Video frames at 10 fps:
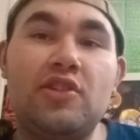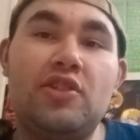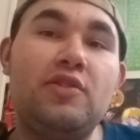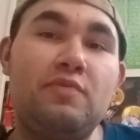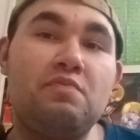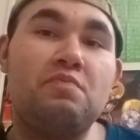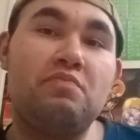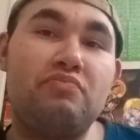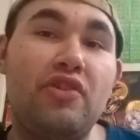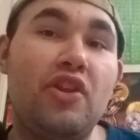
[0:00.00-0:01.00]
she's
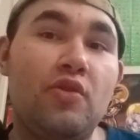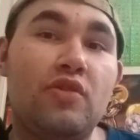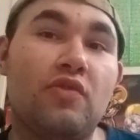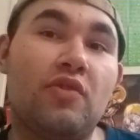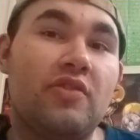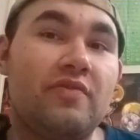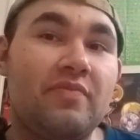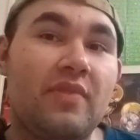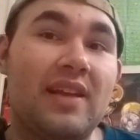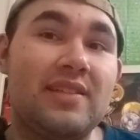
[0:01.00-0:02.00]
pretty useful.
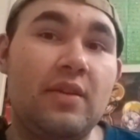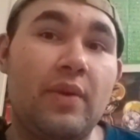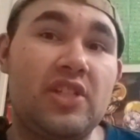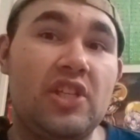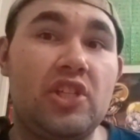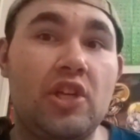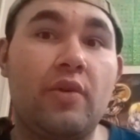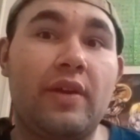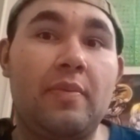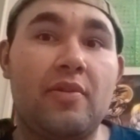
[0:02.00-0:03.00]
I see why
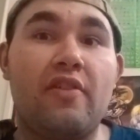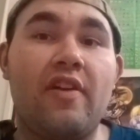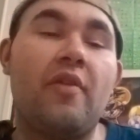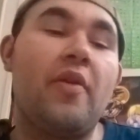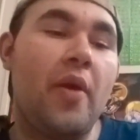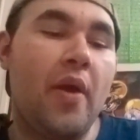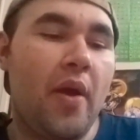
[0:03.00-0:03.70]
Shishio keeps her around.